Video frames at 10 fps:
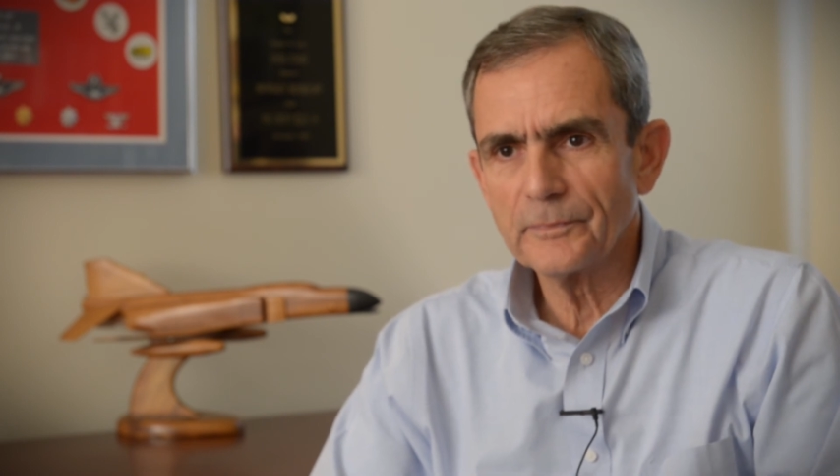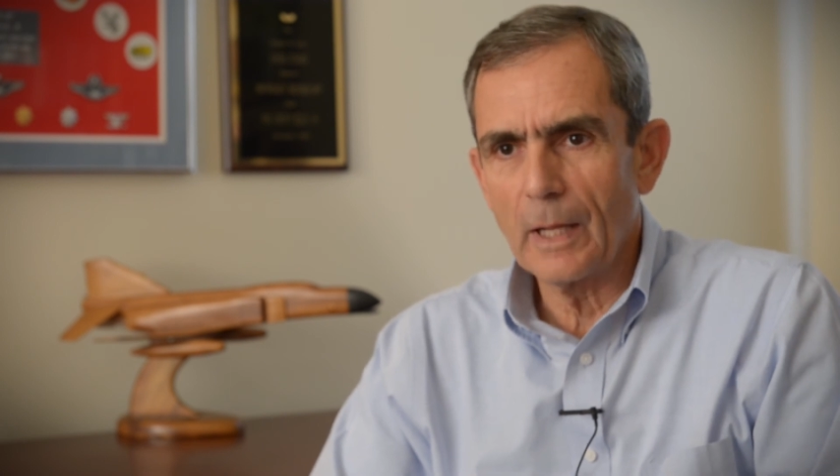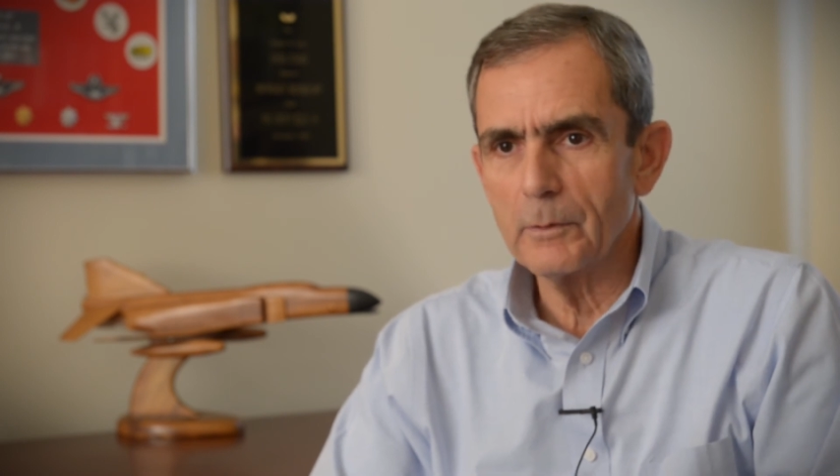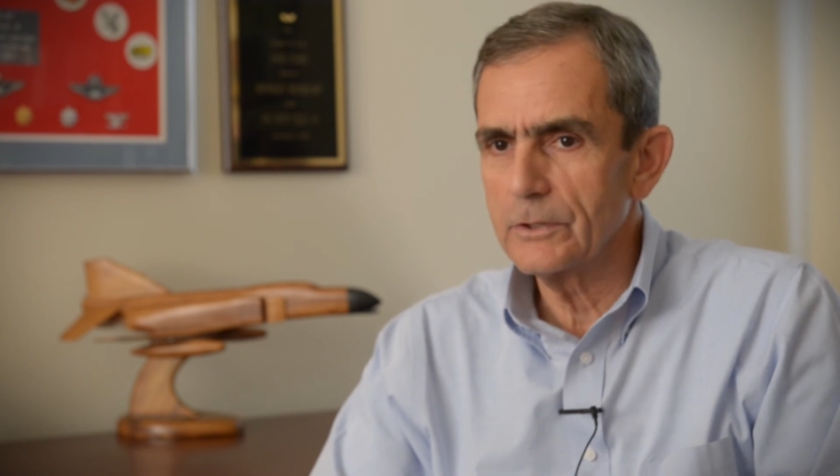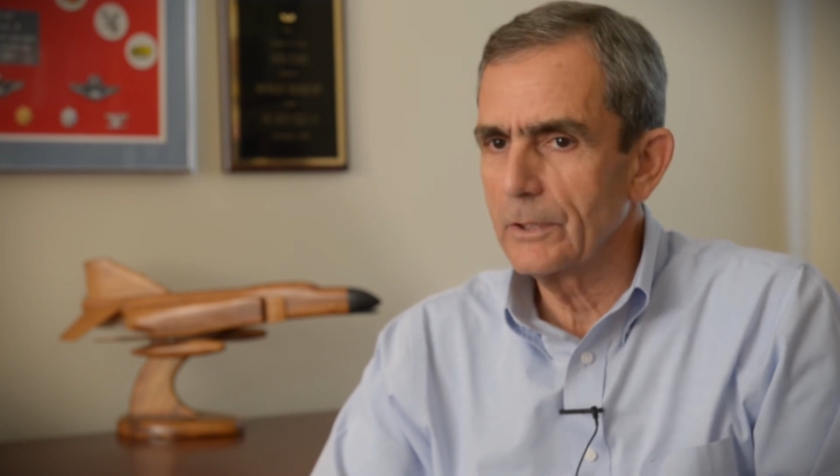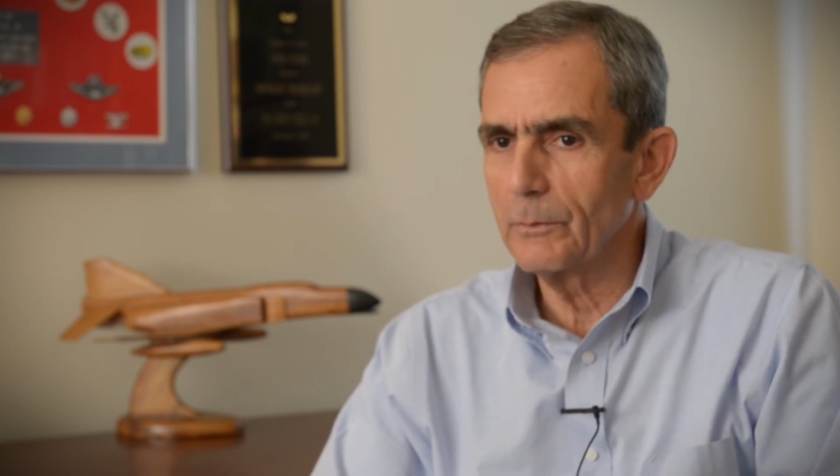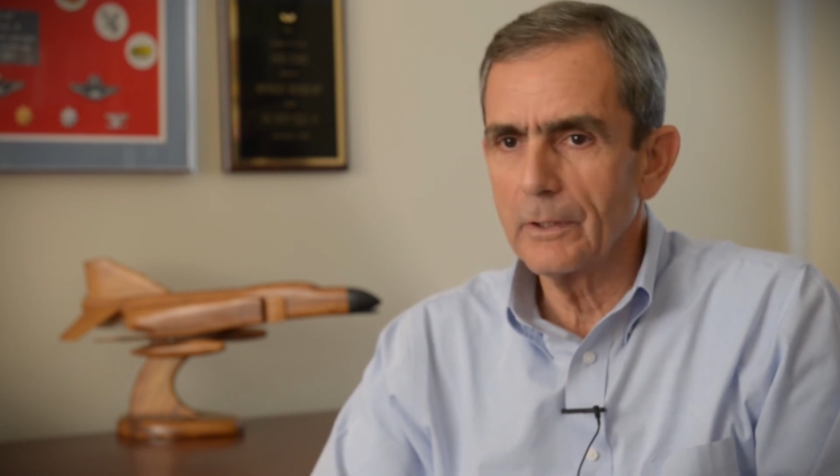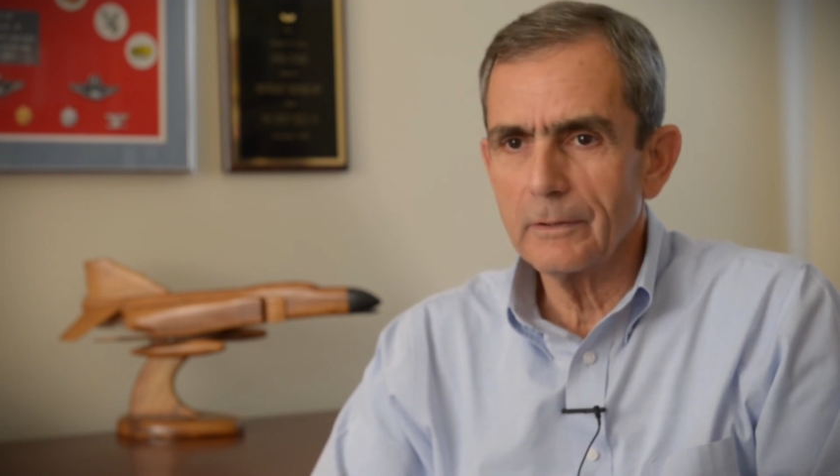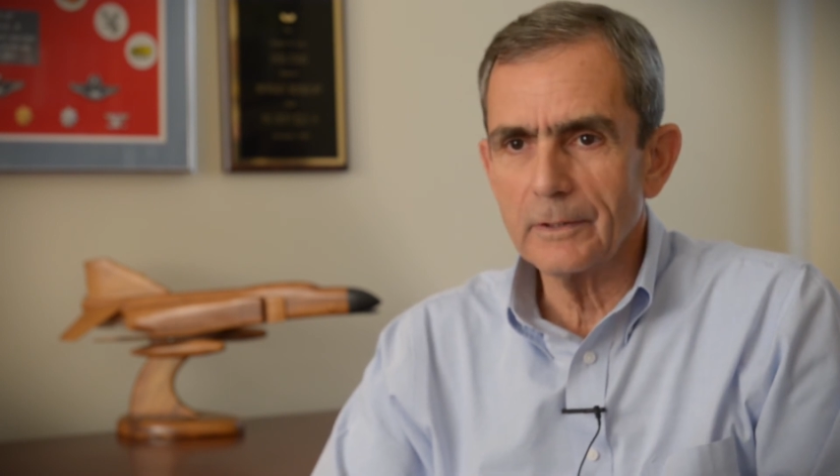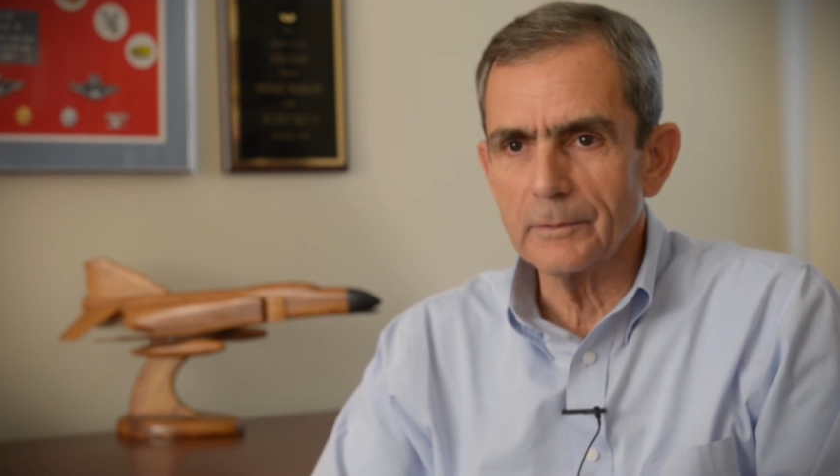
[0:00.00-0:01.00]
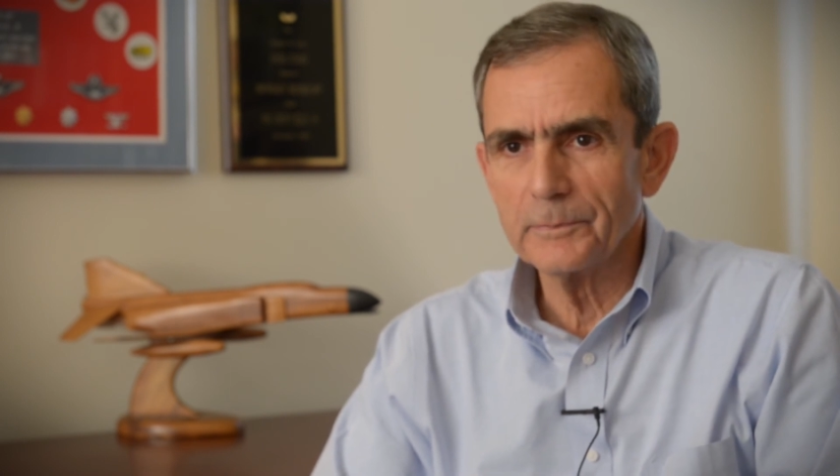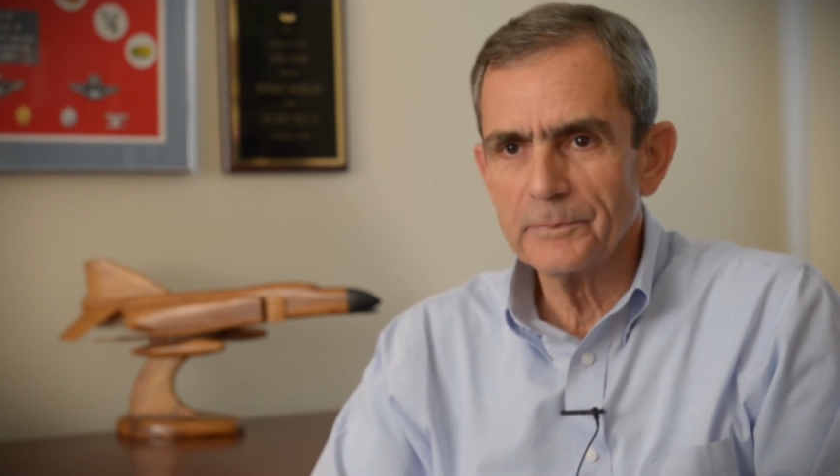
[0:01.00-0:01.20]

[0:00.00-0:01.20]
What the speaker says: I'm a slow learner.